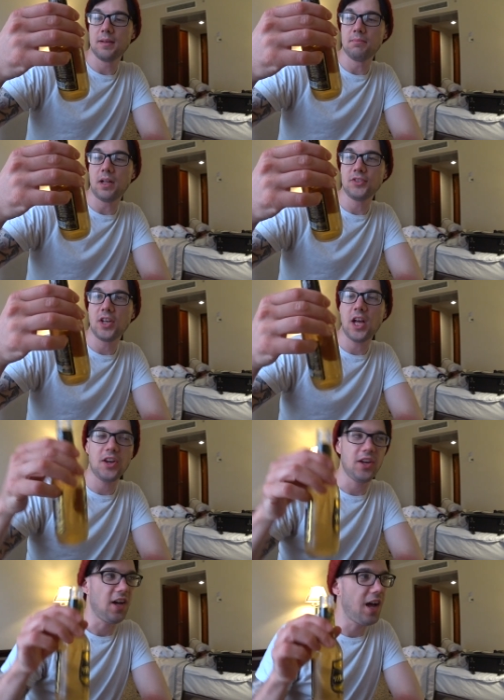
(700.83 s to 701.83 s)

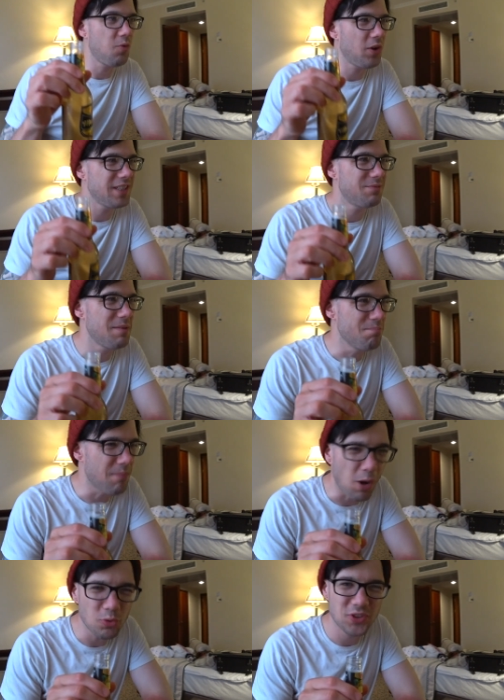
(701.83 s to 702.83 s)
Moltana. I want it to be
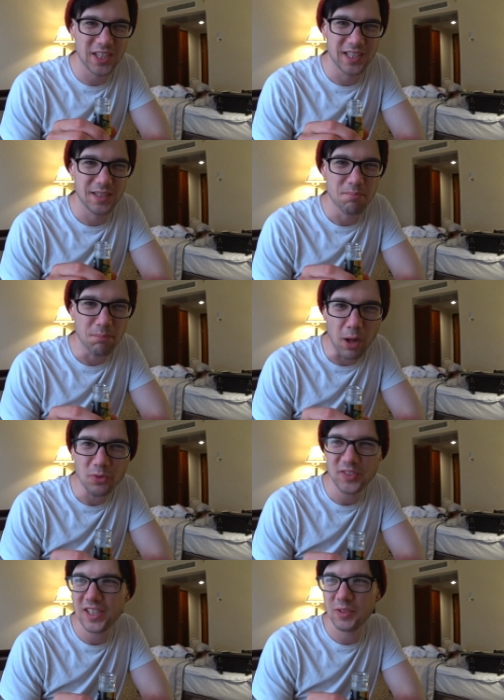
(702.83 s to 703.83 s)
malty.
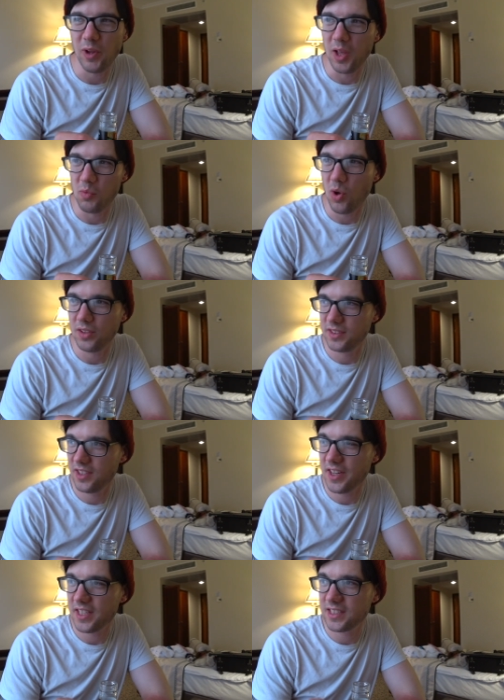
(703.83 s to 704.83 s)
Malty is what I want,
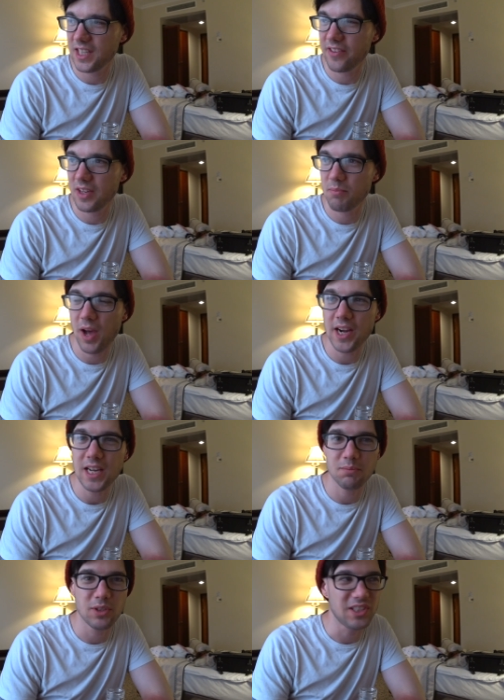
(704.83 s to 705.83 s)
not necessarily
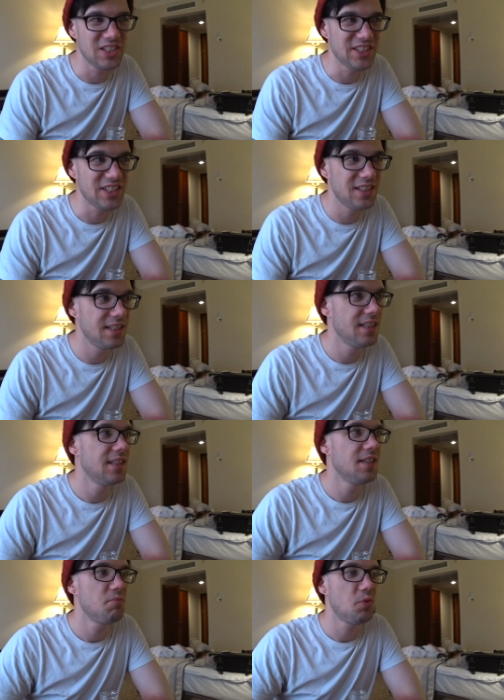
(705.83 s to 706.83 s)
pineapple-y.
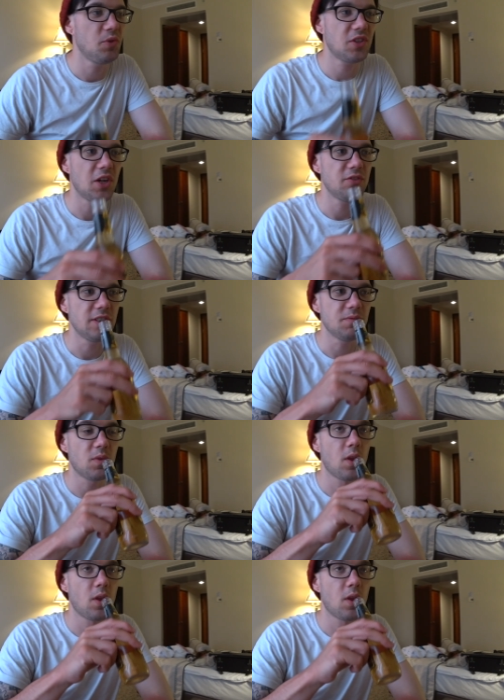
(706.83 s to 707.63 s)
But let's go for it.